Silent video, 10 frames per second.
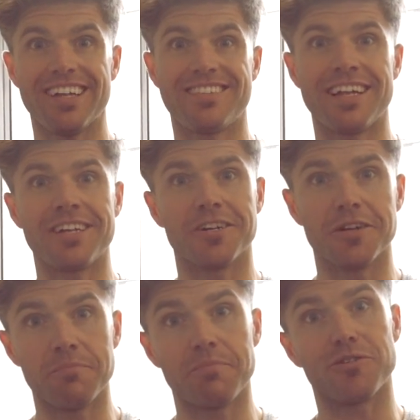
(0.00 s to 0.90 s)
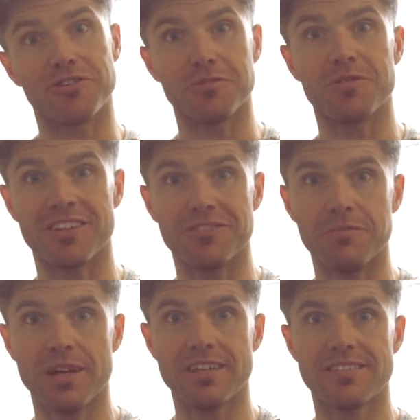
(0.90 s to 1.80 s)
it's then your push-ups on
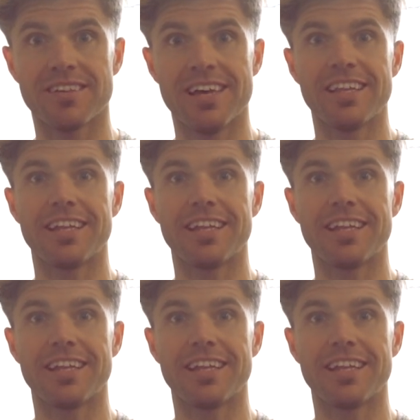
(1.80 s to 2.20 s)
dumbbells,